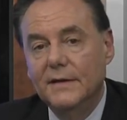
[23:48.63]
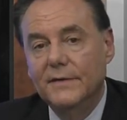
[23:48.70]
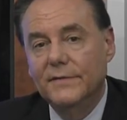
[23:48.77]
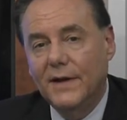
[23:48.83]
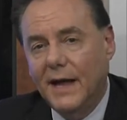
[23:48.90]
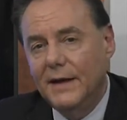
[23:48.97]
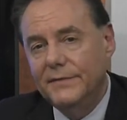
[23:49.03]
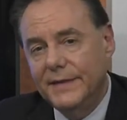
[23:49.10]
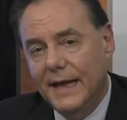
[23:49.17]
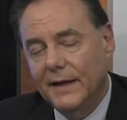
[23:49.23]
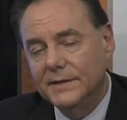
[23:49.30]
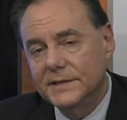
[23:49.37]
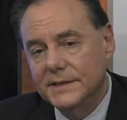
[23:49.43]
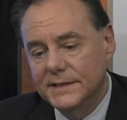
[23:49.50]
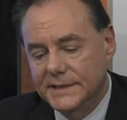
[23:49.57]

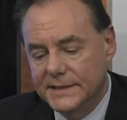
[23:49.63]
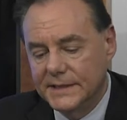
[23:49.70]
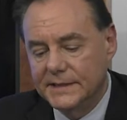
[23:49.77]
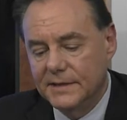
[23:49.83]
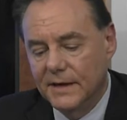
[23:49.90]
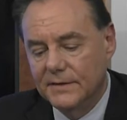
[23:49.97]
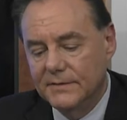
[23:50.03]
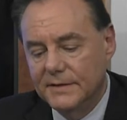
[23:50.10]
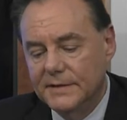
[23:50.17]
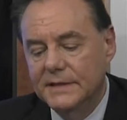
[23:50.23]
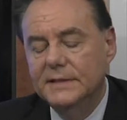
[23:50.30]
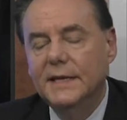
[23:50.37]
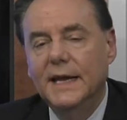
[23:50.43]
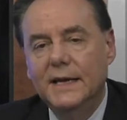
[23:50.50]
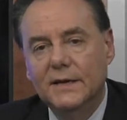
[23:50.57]
5,600
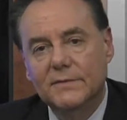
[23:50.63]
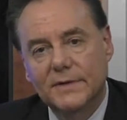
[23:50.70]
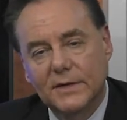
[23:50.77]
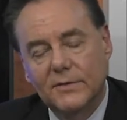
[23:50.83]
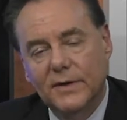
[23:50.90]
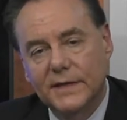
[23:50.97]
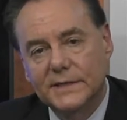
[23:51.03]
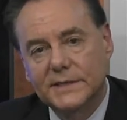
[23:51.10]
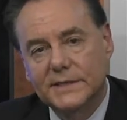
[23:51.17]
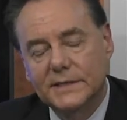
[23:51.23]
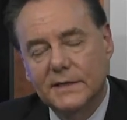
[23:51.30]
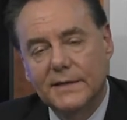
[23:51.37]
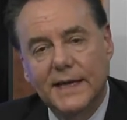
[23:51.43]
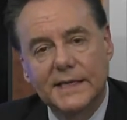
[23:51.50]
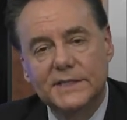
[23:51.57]
detainer requests in
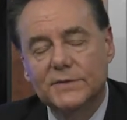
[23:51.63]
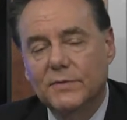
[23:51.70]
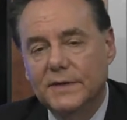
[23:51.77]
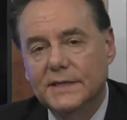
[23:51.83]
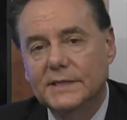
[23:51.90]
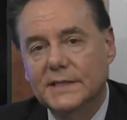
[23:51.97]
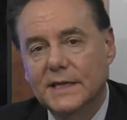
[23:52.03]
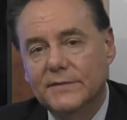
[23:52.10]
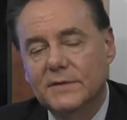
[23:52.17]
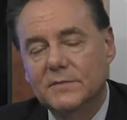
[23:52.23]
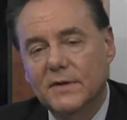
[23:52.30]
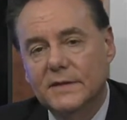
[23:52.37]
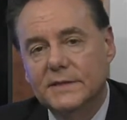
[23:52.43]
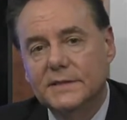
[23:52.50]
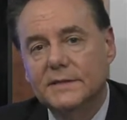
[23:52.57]
the last 27
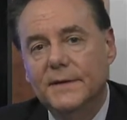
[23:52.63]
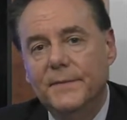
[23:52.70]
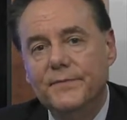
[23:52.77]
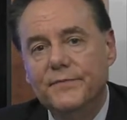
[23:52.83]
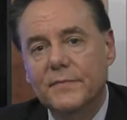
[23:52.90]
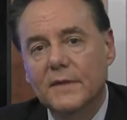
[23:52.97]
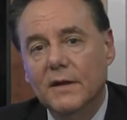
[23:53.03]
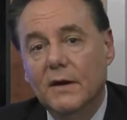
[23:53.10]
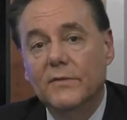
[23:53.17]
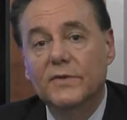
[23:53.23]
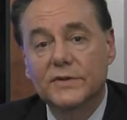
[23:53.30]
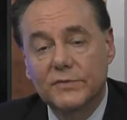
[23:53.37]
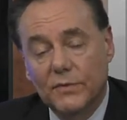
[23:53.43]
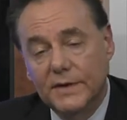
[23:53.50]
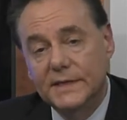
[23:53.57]
months, over
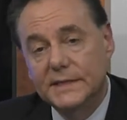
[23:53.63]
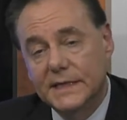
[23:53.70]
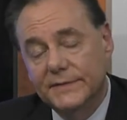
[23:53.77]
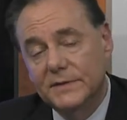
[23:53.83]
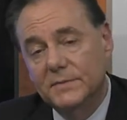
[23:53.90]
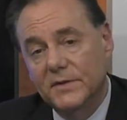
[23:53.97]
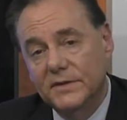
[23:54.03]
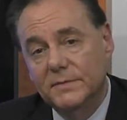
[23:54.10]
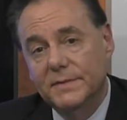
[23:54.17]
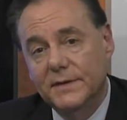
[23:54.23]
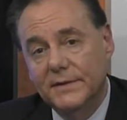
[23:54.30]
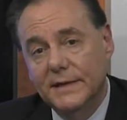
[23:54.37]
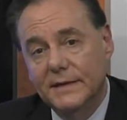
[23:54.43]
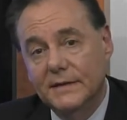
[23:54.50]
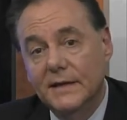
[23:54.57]
a 27 month
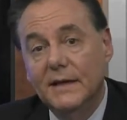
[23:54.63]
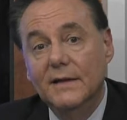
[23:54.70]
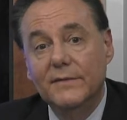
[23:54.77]
period.